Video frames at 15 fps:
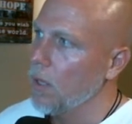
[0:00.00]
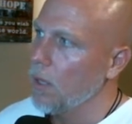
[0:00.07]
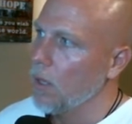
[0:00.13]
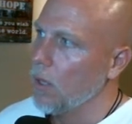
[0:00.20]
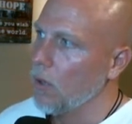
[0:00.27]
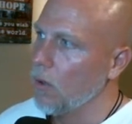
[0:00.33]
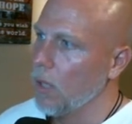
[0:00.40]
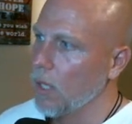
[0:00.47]

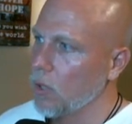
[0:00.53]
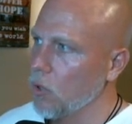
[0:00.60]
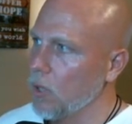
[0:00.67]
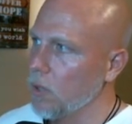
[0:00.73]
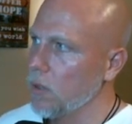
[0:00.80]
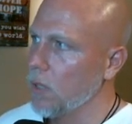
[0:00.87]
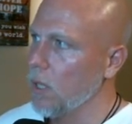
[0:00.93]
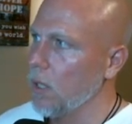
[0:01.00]

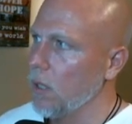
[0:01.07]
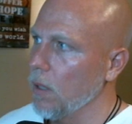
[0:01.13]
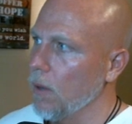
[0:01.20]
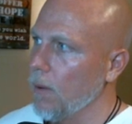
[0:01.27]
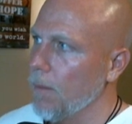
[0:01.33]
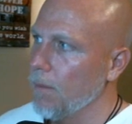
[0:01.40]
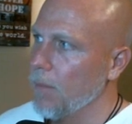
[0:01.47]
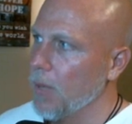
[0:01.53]
electricity,
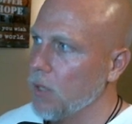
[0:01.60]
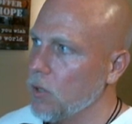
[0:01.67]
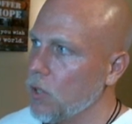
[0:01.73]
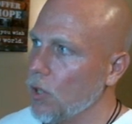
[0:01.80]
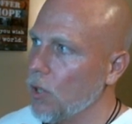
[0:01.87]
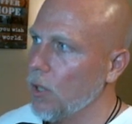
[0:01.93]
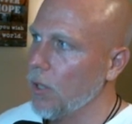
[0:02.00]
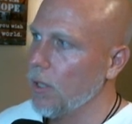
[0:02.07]
that's
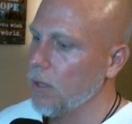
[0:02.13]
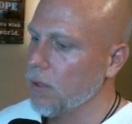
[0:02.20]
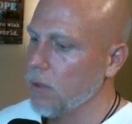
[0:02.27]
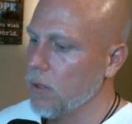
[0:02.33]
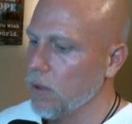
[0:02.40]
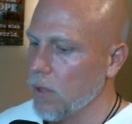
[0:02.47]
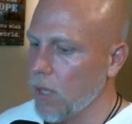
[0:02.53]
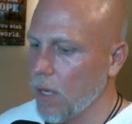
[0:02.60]

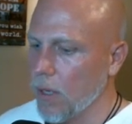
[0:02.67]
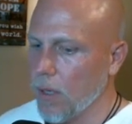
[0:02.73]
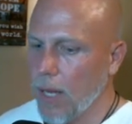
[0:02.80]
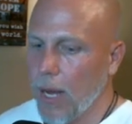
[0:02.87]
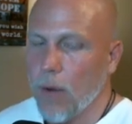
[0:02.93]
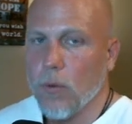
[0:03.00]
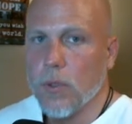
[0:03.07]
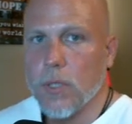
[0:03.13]
Uranus, and
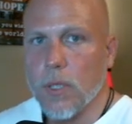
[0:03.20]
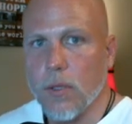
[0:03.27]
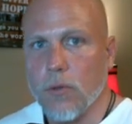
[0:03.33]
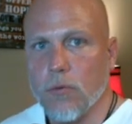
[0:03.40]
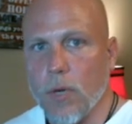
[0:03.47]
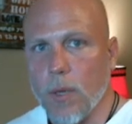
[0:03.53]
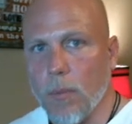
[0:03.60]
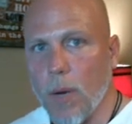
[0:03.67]
that was in the
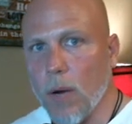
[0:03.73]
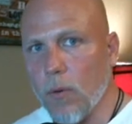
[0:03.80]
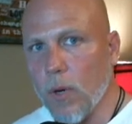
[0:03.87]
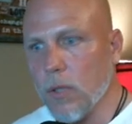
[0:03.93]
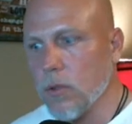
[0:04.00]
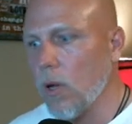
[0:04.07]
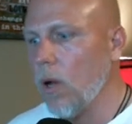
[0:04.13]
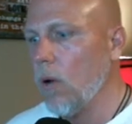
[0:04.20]
DreamBot
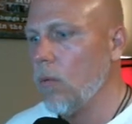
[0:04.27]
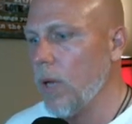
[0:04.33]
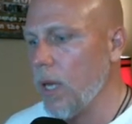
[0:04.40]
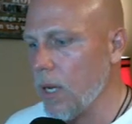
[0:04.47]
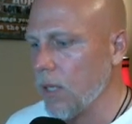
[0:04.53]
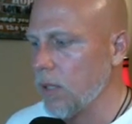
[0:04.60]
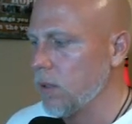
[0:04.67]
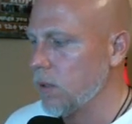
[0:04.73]
runs all
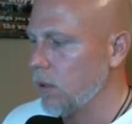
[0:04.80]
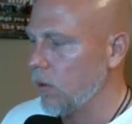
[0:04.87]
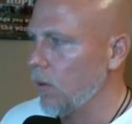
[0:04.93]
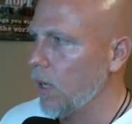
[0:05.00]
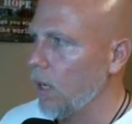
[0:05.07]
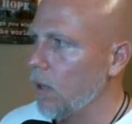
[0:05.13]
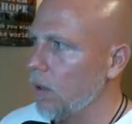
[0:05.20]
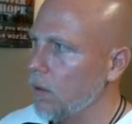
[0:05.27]
week. It's still
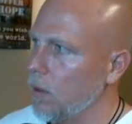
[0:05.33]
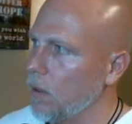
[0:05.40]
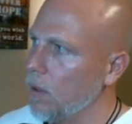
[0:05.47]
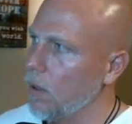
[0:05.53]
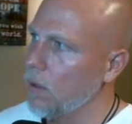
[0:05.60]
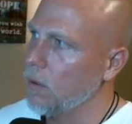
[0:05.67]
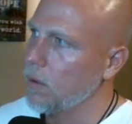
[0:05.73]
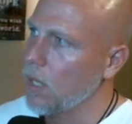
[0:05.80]
there,
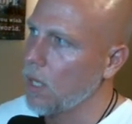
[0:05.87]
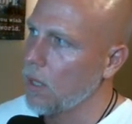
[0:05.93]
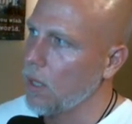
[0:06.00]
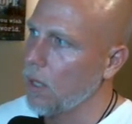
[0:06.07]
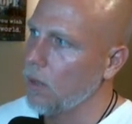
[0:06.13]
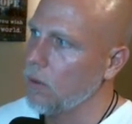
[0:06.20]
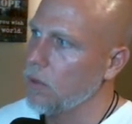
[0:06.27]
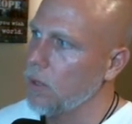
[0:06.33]
the
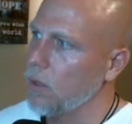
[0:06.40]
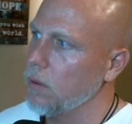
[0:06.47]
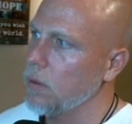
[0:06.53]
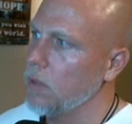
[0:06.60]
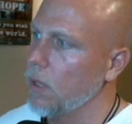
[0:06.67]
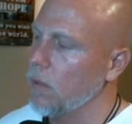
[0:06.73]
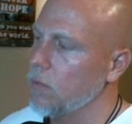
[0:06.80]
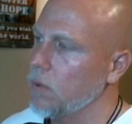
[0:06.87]
technology and
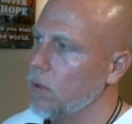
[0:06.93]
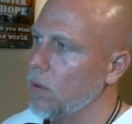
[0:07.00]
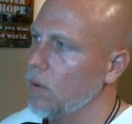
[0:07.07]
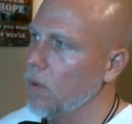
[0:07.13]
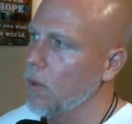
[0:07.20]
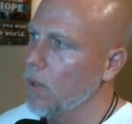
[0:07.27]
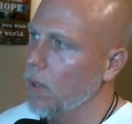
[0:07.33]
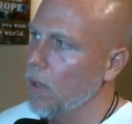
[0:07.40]
stuff. So
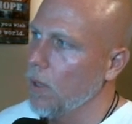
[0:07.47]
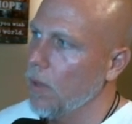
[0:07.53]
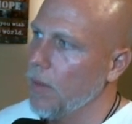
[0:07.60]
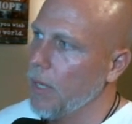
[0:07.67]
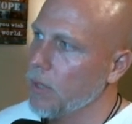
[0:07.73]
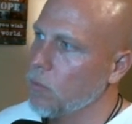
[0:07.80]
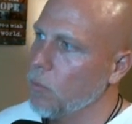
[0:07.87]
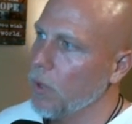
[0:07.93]

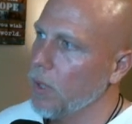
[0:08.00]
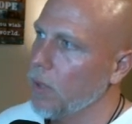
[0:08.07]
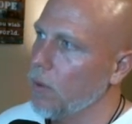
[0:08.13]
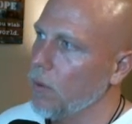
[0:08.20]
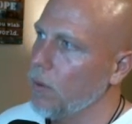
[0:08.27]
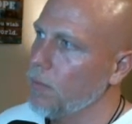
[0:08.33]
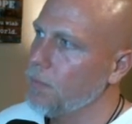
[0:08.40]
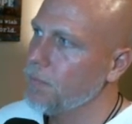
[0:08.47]
that's pretty
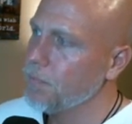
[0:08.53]
cool.